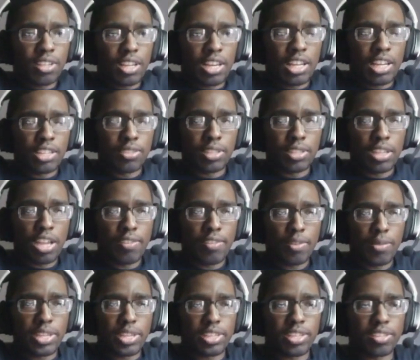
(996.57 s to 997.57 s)
I do that every
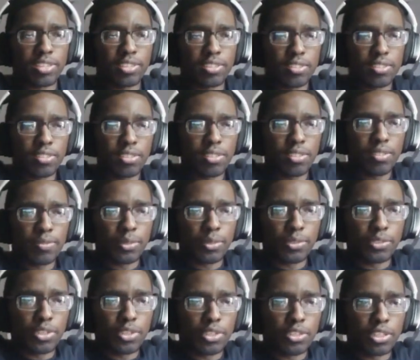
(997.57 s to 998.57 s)
week. Feels good